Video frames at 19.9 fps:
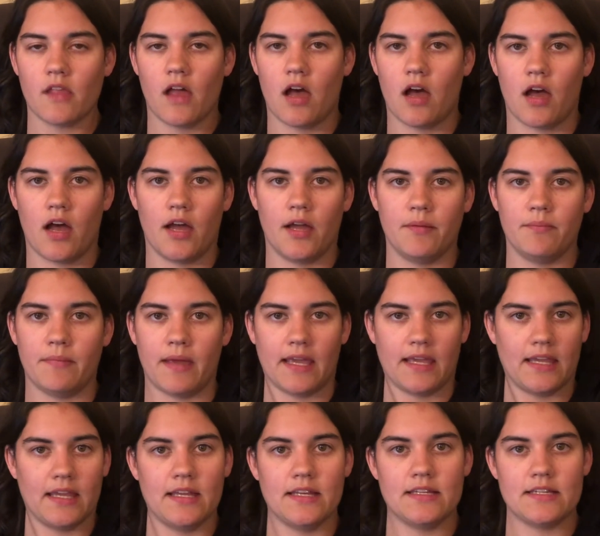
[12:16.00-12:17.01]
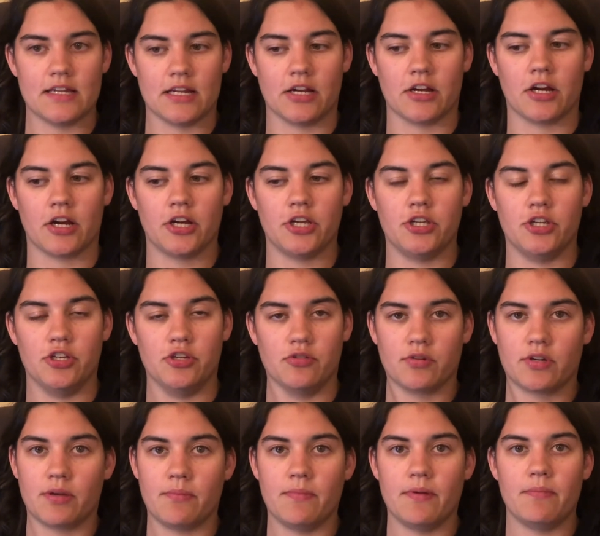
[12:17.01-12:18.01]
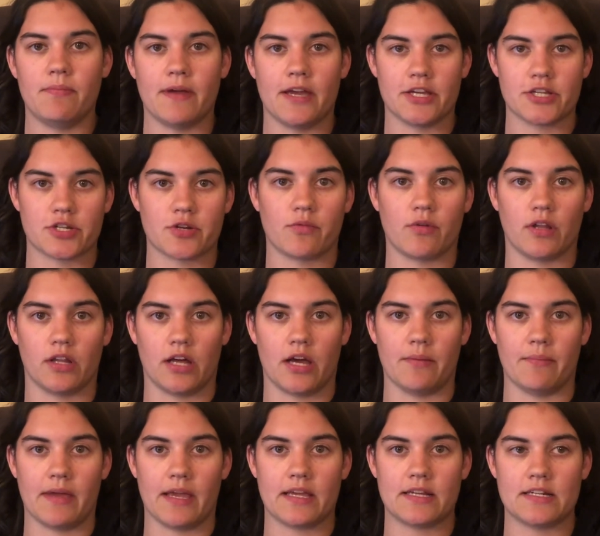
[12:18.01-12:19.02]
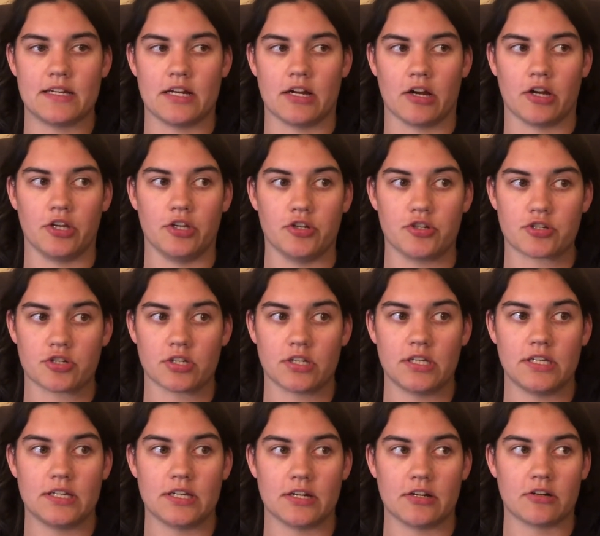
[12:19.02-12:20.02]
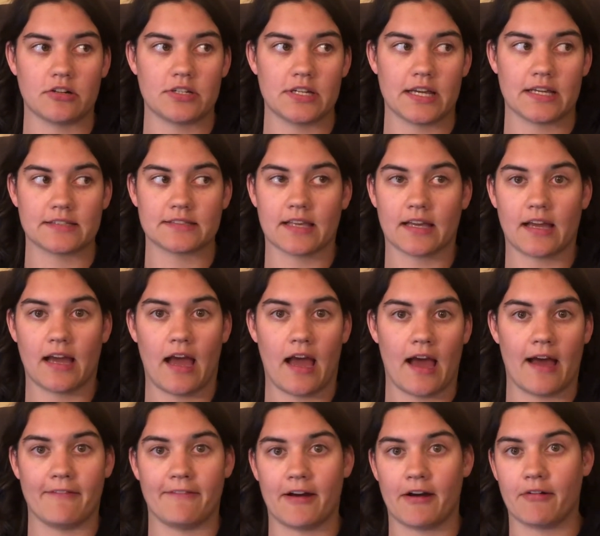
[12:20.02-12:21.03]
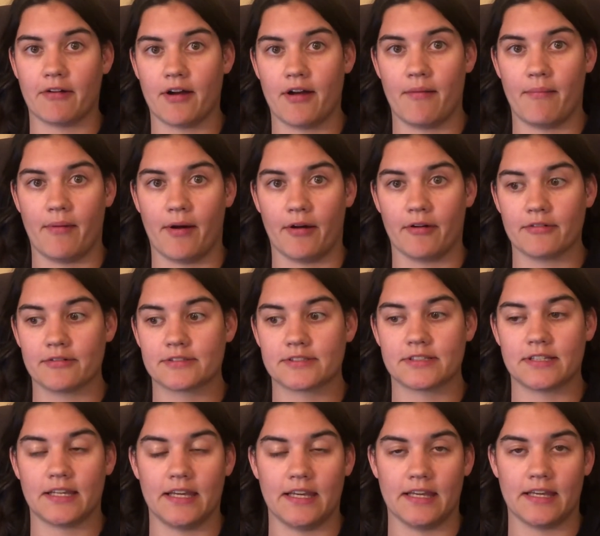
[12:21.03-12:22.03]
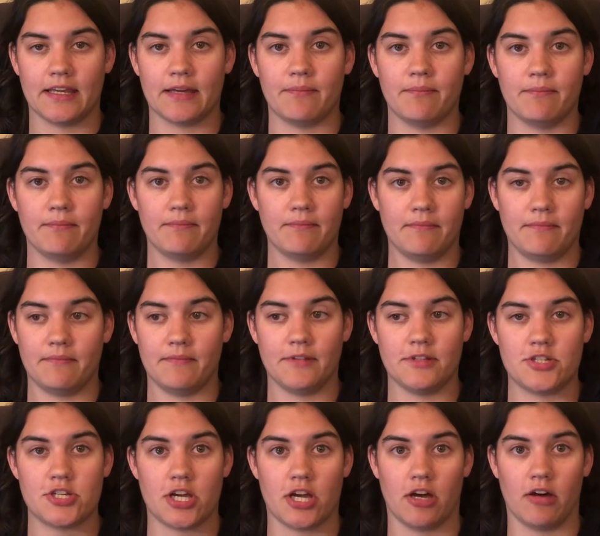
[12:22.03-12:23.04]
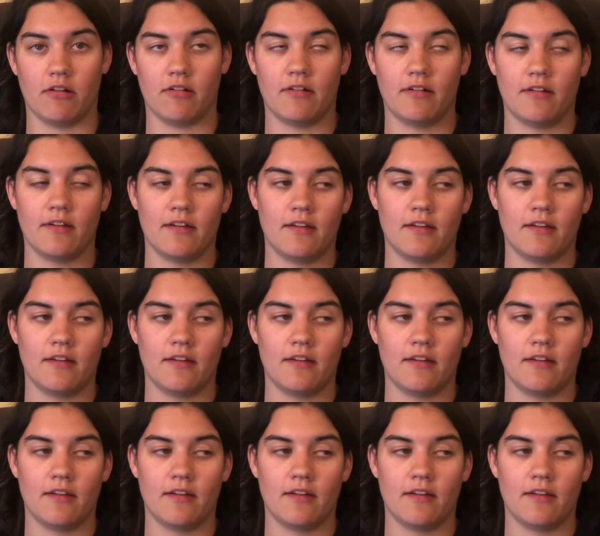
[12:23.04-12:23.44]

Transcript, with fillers: I'm making dinner. You can be patient while I make dinner. Usually, dinner takes like a half hour at most. He can chill